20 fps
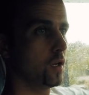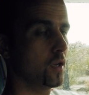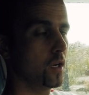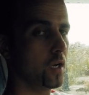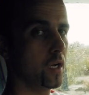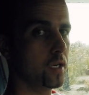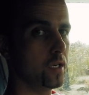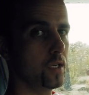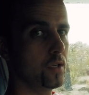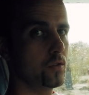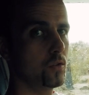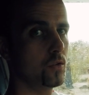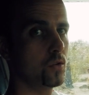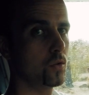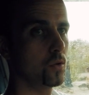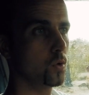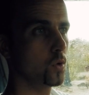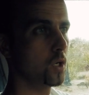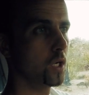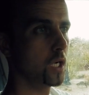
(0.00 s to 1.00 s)
I need
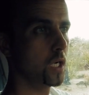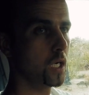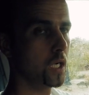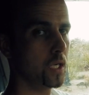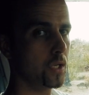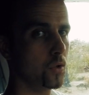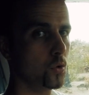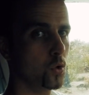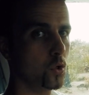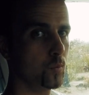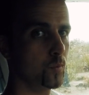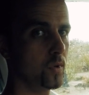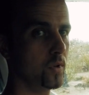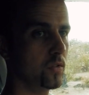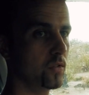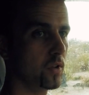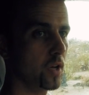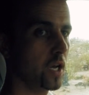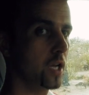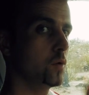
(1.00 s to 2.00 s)
to not be
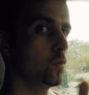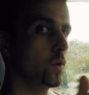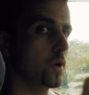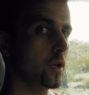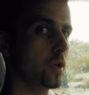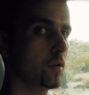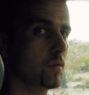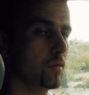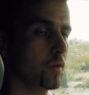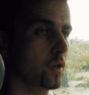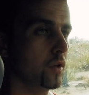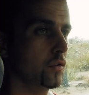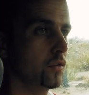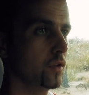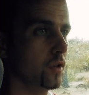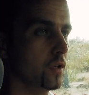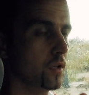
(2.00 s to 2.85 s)
sideways facing